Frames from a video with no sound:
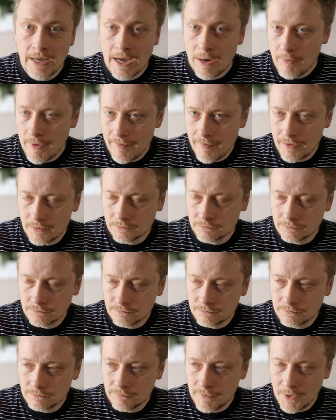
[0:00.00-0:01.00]
However,
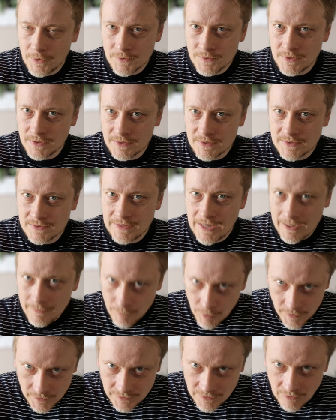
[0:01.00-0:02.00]
because the
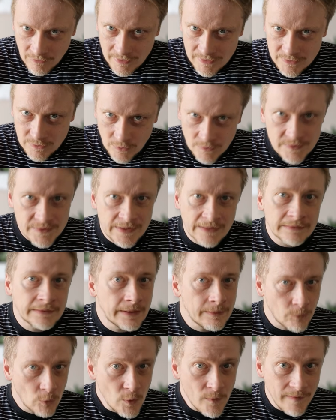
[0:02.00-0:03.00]
stack pointer is
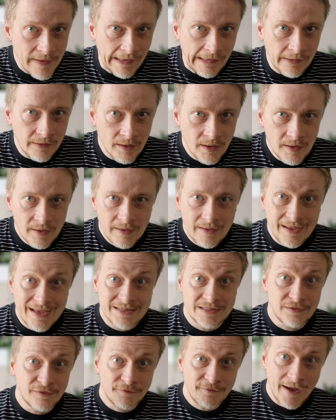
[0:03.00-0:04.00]
constantly moving
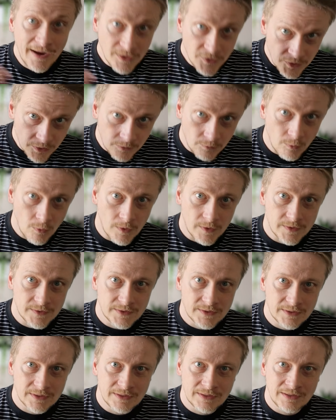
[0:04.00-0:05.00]
as the function
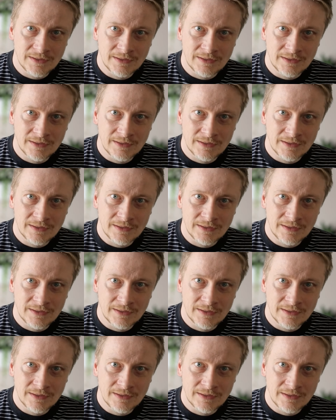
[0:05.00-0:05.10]
works,